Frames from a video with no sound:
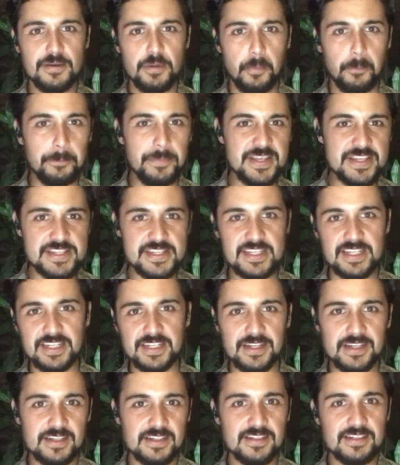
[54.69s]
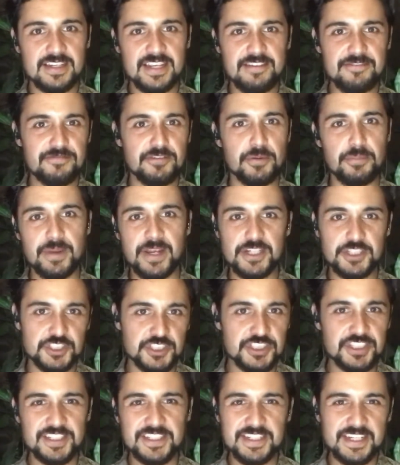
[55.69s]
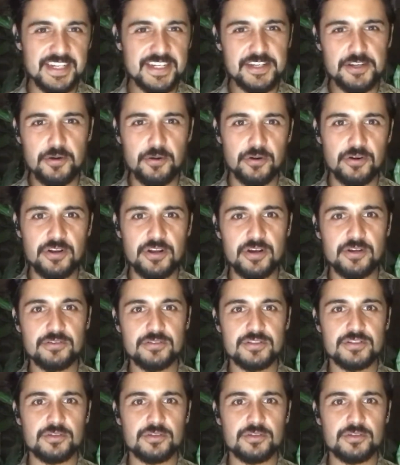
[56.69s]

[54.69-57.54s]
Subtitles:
missing information in your notes,